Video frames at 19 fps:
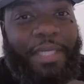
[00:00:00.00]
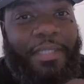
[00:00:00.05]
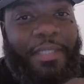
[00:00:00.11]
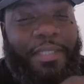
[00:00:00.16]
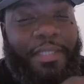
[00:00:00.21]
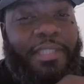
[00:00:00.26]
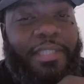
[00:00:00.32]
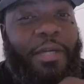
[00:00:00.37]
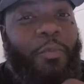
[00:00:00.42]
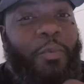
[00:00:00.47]
that
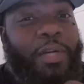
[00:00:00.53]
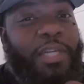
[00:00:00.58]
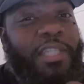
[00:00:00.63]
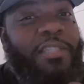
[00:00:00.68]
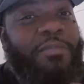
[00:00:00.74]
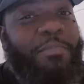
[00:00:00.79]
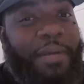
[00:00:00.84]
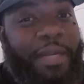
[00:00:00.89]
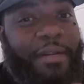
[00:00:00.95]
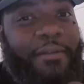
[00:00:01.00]
means
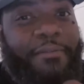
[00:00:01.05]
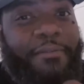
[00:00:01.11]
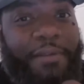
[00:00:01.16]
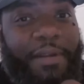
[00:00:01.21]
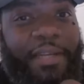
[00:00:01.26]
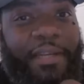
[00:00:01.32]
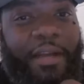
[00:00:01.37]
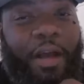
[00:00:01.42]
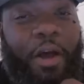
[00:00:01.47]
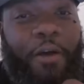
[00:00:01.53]
someone is
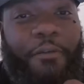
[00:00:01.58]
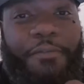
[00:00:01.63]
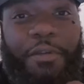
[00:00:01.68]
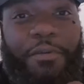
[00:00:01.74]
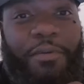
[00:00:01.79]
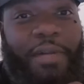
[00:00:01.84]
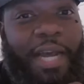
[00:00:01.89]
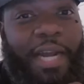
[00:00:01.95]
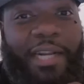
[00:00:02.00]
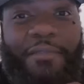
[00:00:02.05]
benefiting off